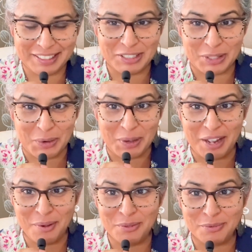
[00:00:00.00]
So
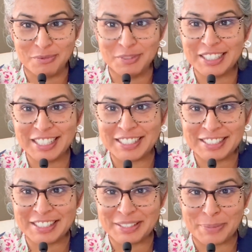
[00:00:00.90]
I'm really
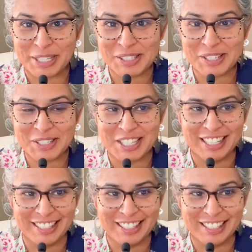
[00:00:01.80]
into this message.